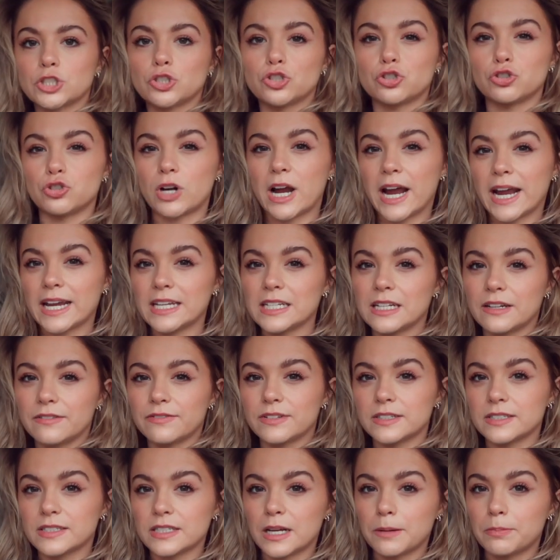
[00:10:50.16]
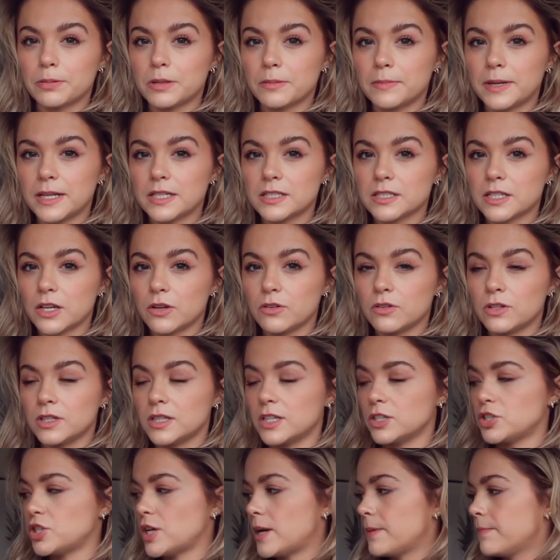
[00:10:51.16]
trying different supplements out
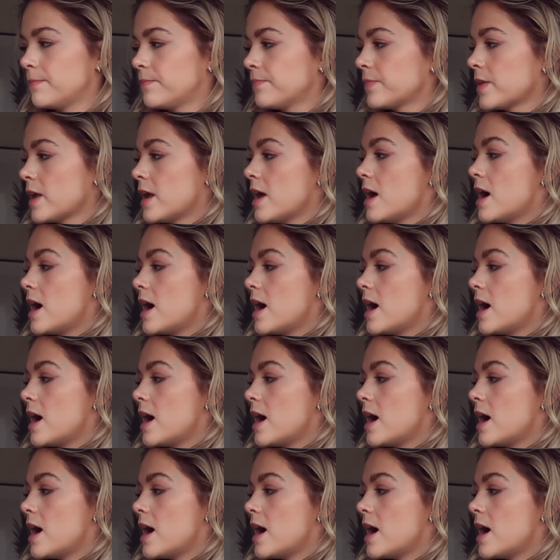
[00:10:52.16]
in the gym.